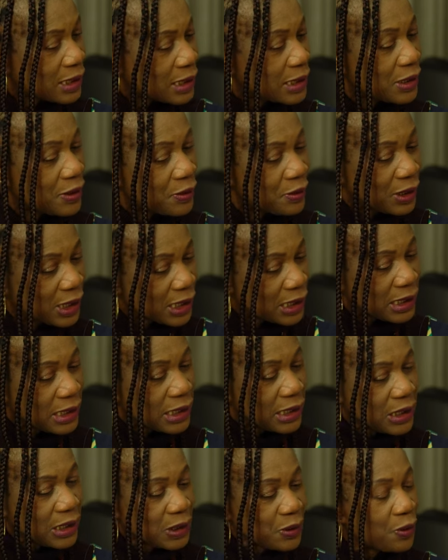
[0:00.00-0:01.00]
surgical
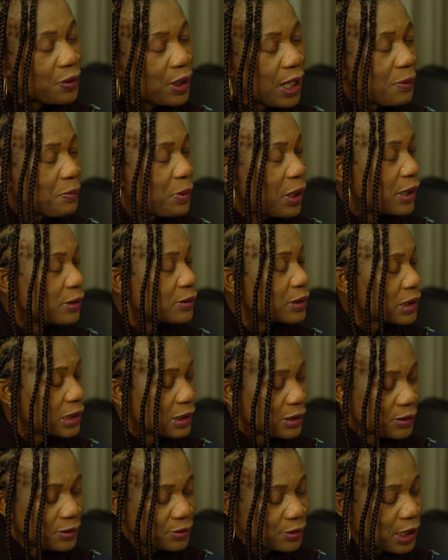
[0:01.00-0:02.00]
nursing is all about.
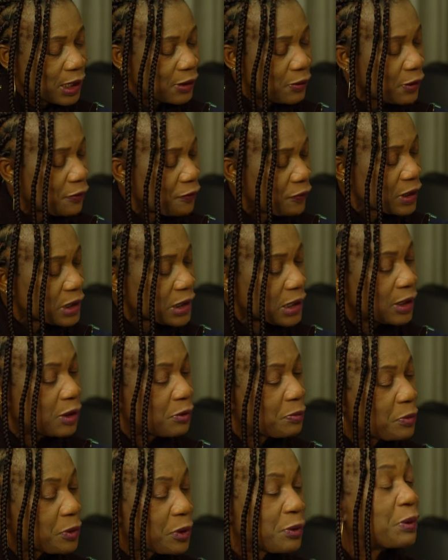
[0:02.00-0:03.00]
It's not like you're fixing
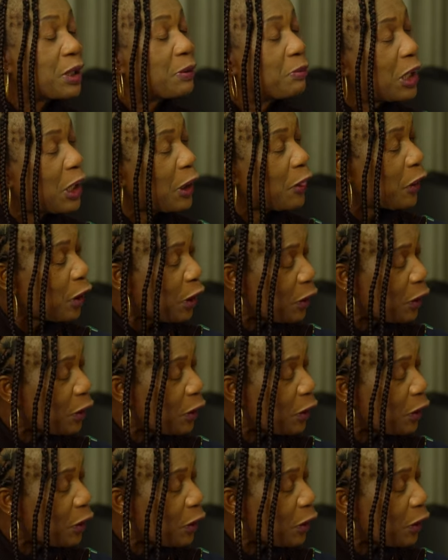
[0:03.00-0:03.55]
the problem and